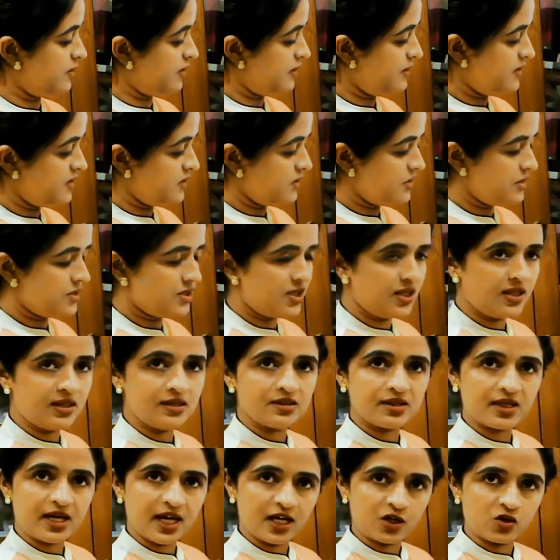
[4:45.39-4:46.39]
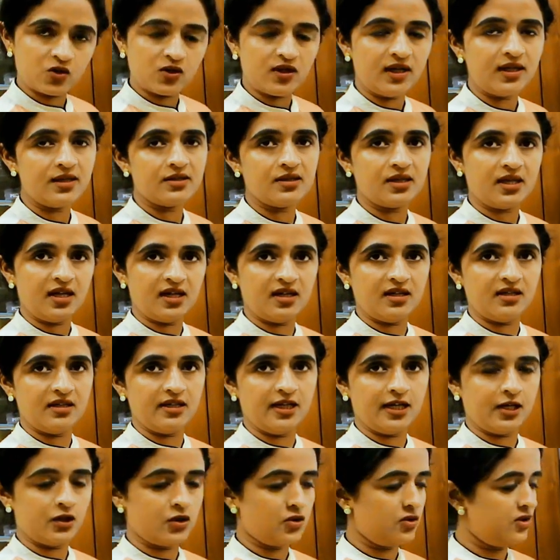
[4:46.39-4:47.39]
Primitive streak is actually seen in
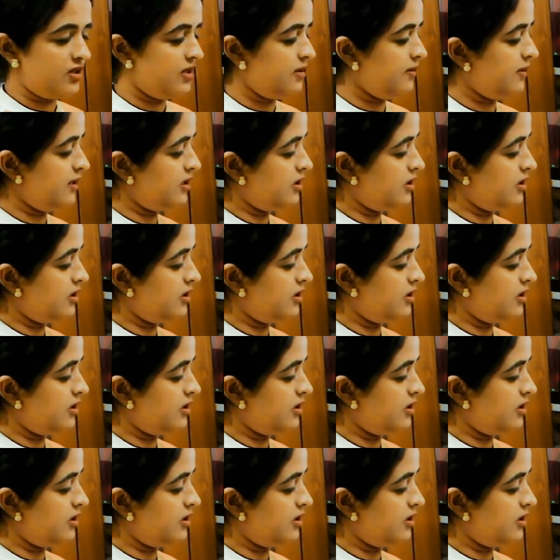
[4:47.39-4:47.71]
the ectoderm,